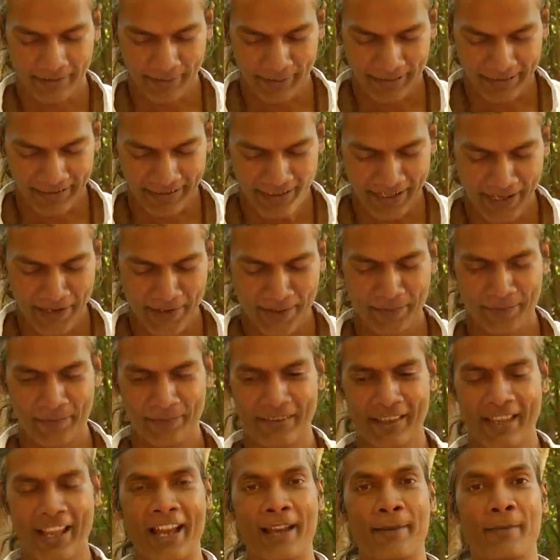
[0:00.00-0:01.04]
Namaste.
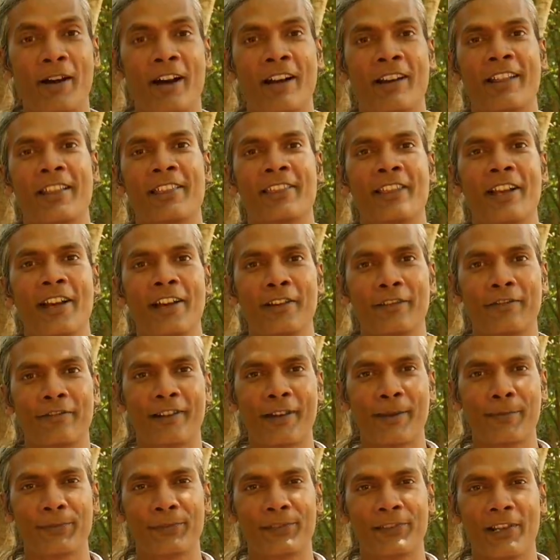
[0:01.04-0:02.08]
I'm Ananda
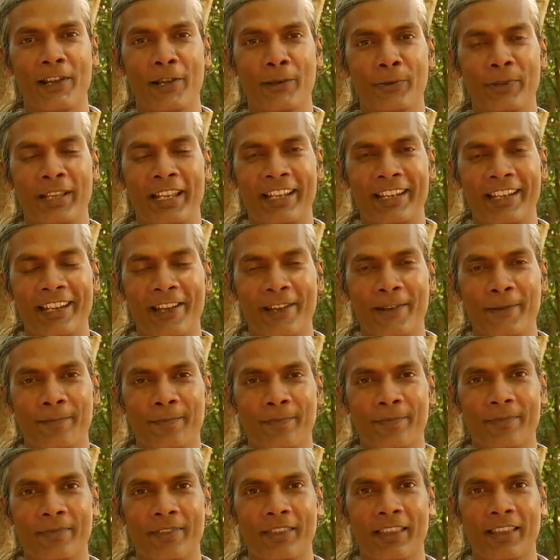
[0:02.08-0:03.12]
from South India,
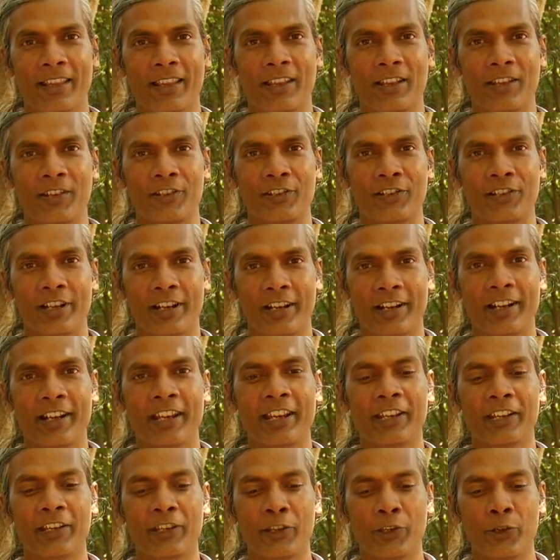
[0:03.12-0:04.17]

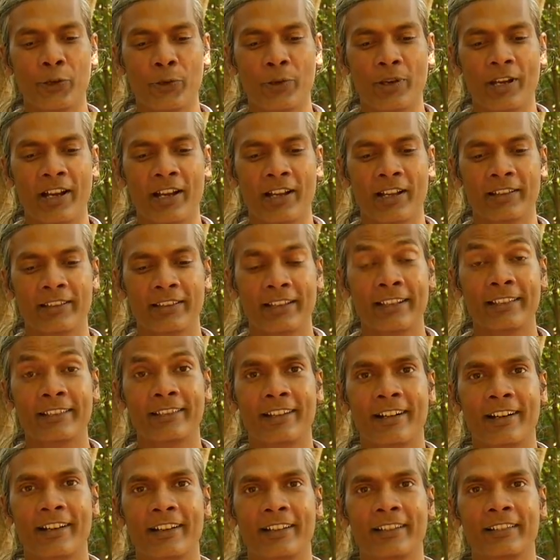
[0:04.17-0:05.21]
sharing yoga,
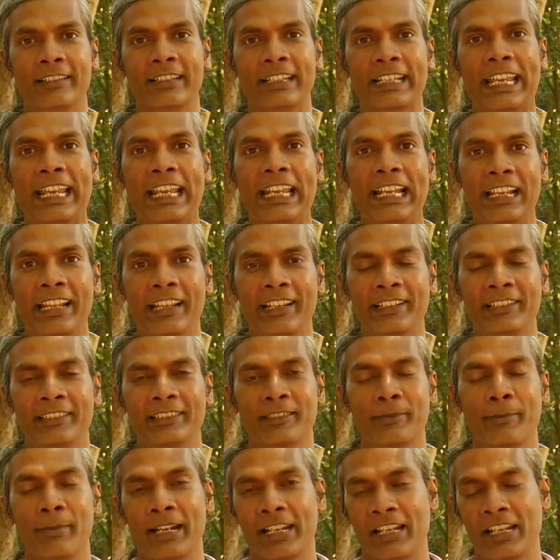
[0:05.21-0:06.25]
tantra, healing,
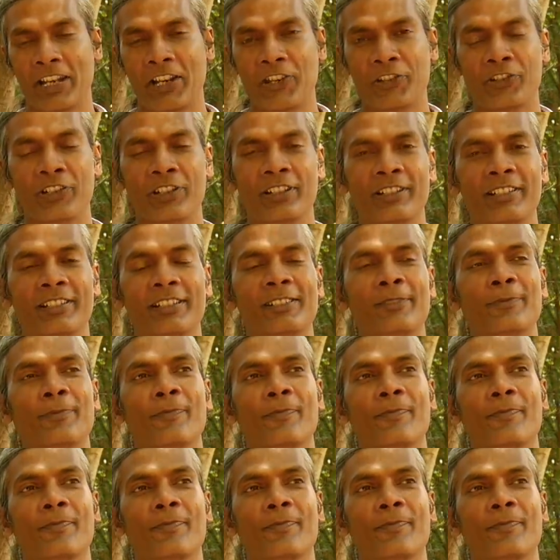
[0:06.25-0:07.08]
meditations.